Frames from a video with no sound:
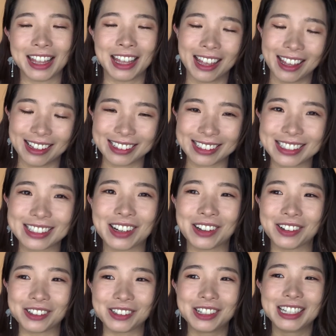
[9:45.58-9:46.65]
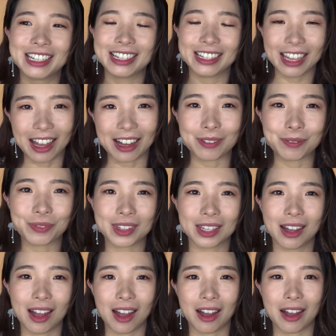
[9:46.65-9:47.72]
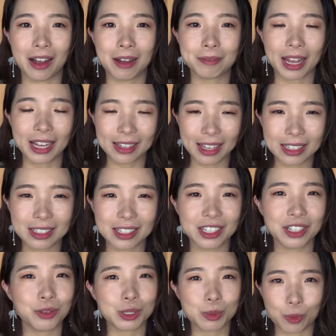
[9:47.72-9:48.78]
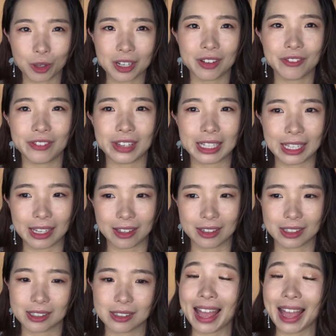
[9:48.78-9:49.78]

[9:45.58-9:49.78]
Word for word: And then, so yeah, um, I liked it. It was more convenient.